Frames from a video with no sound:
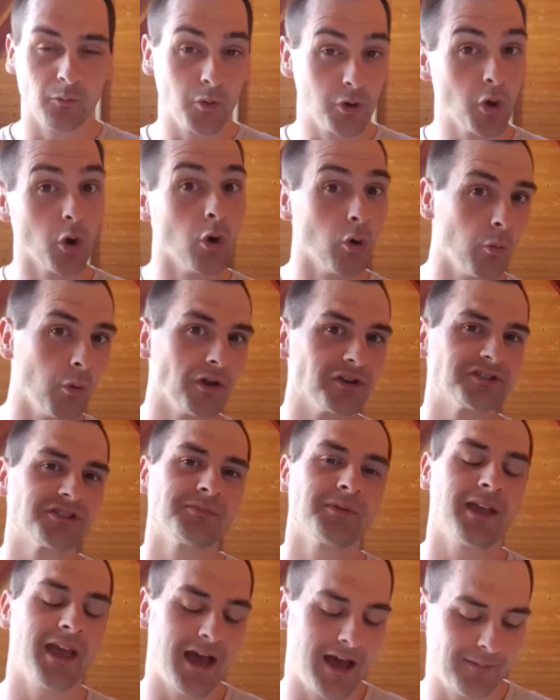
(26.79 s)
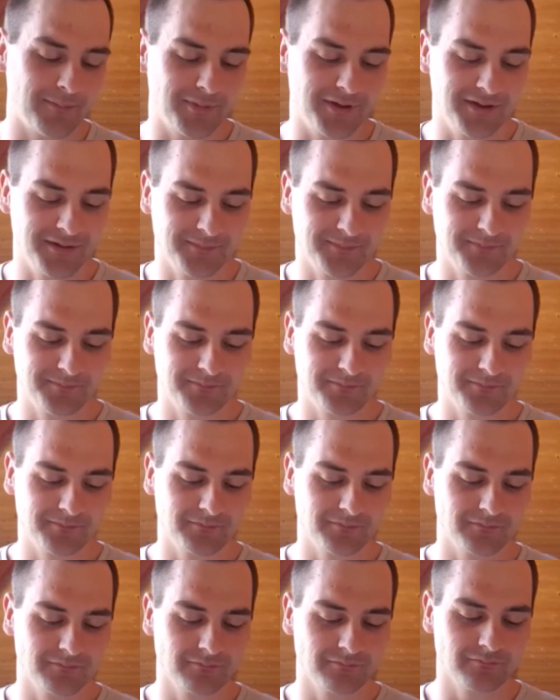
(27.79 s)
We all want to be happy.
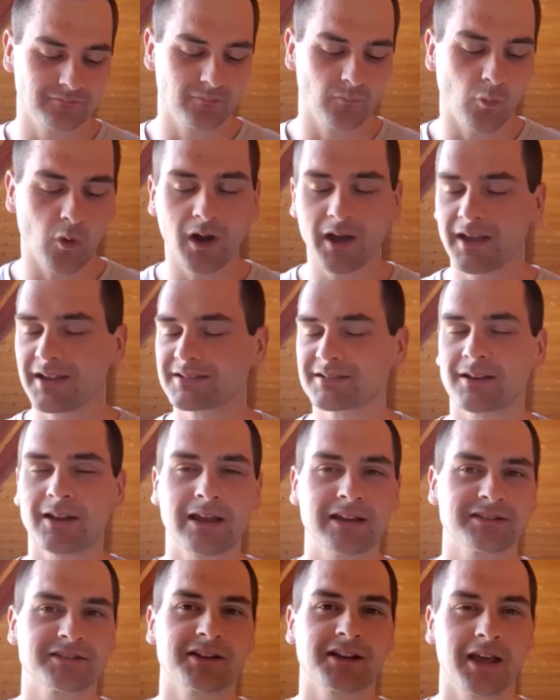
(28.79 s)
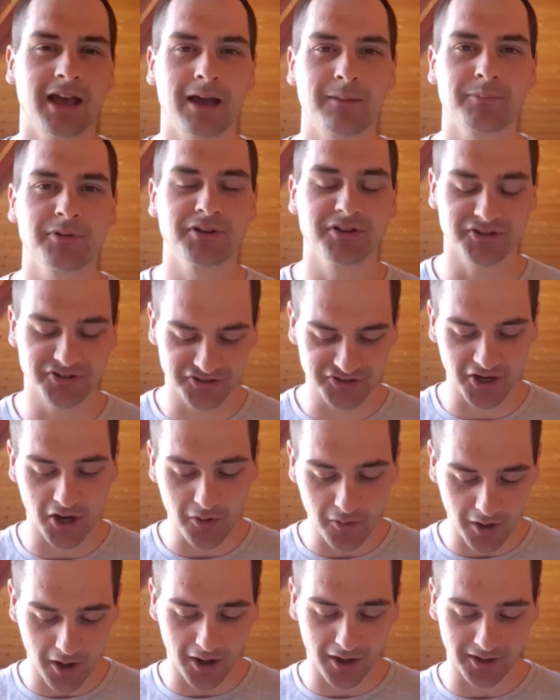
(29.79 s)
Why is lasting happiness
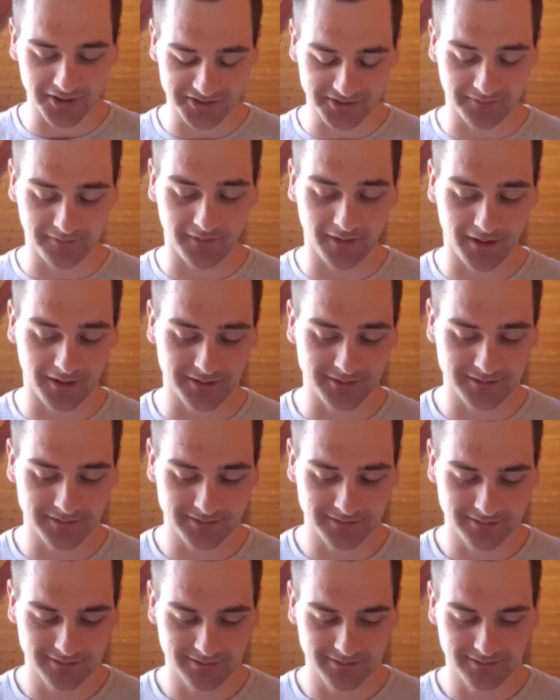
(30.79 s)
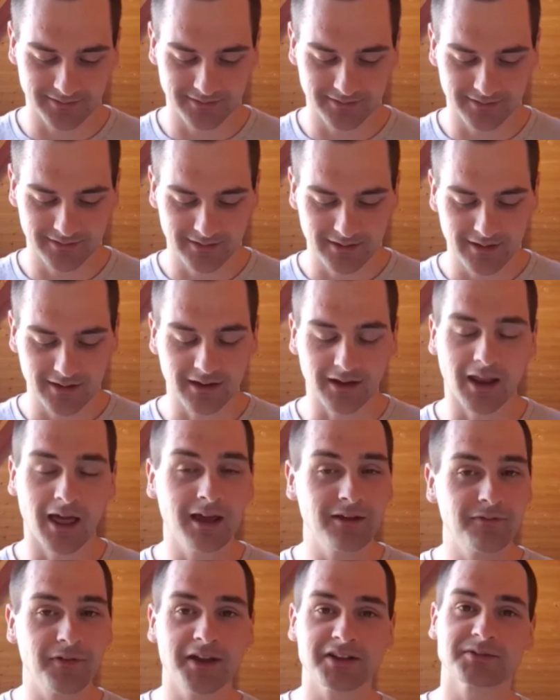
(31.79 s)
so hard to find?
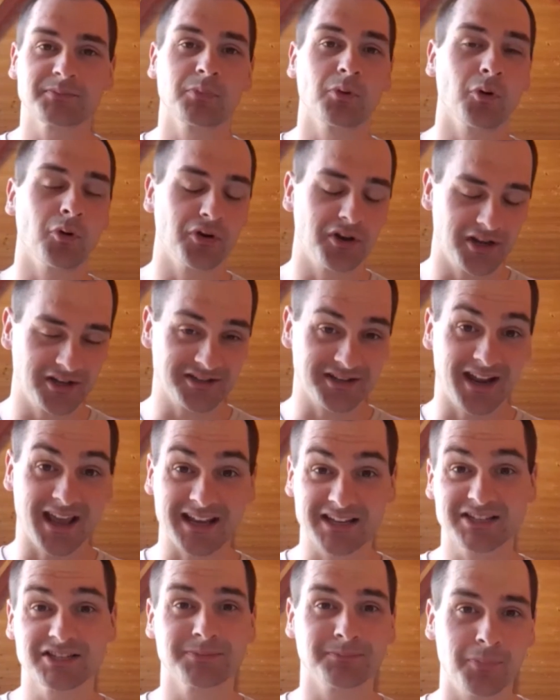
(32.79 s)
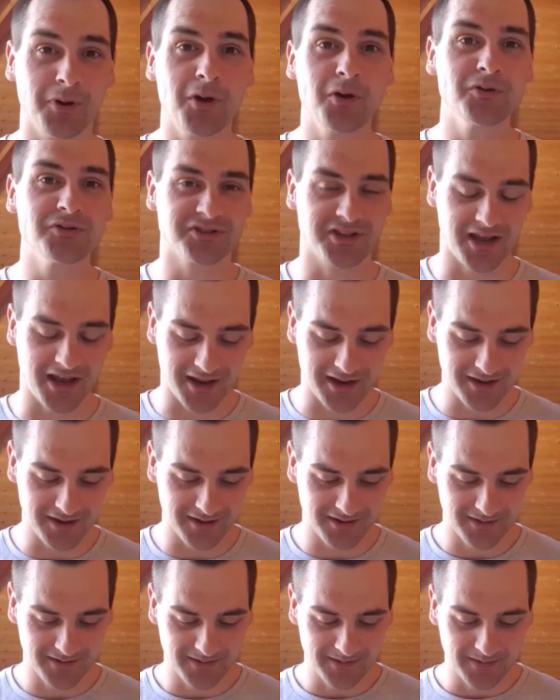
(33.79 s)
Life Explored is an expose
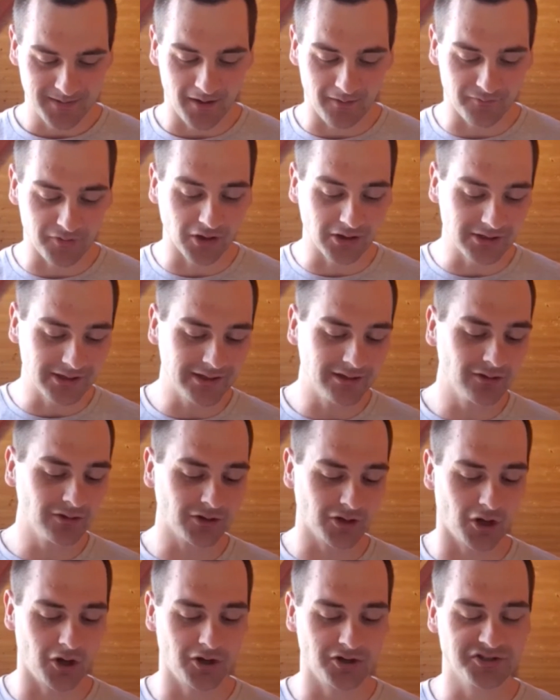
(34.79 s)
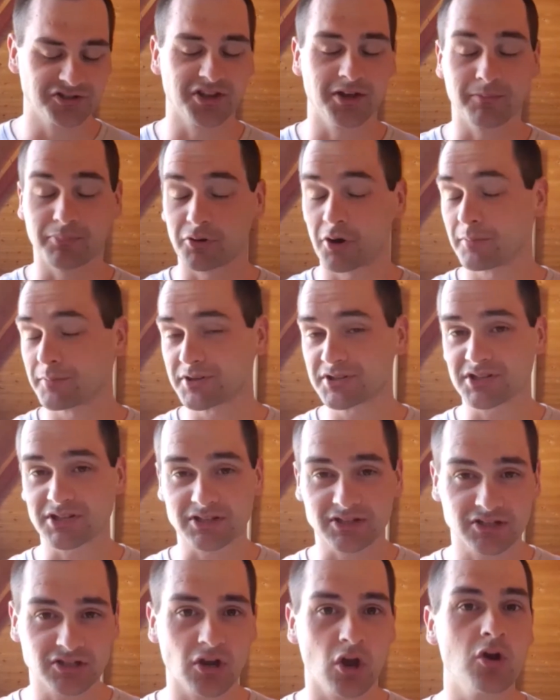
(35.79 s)
of the little gods that
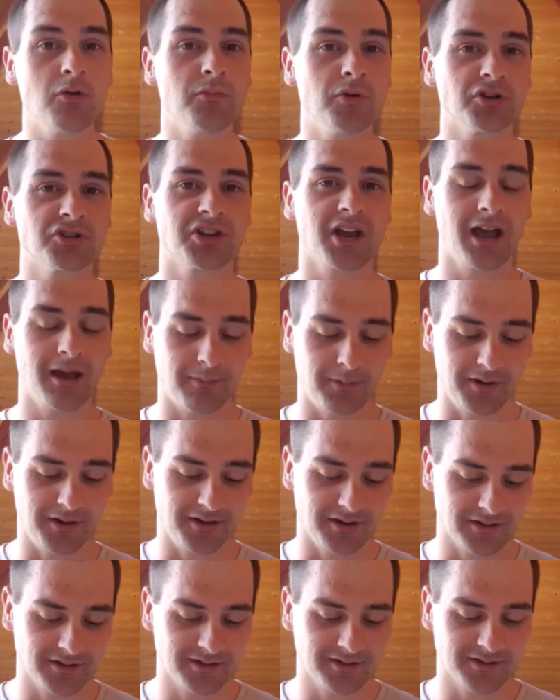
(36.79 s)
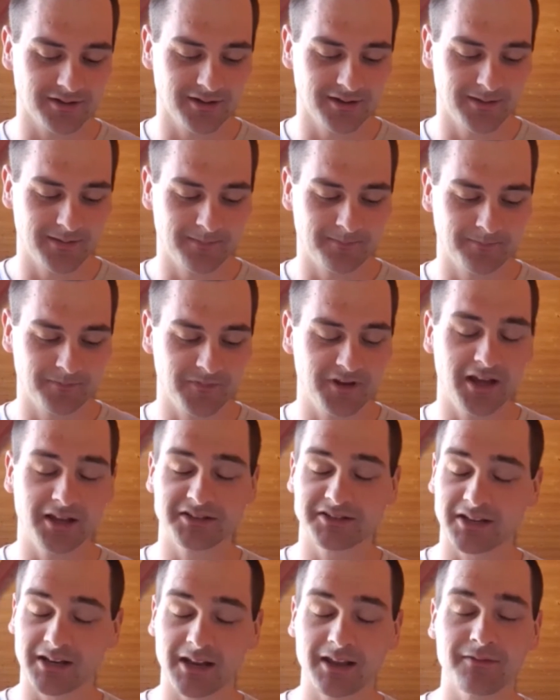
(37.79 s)
promises so much happiness,
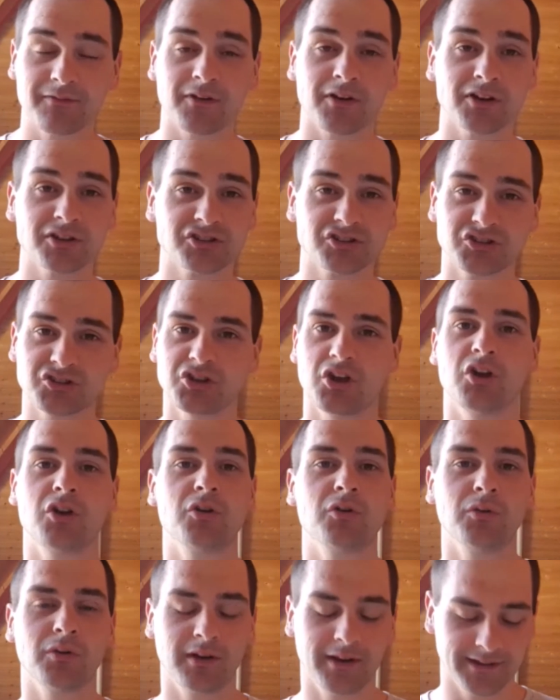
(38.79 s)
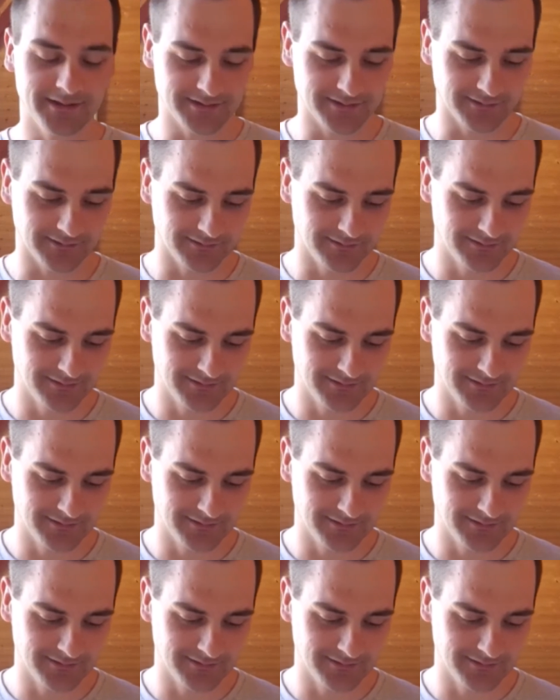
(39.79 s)
yet deliver so little.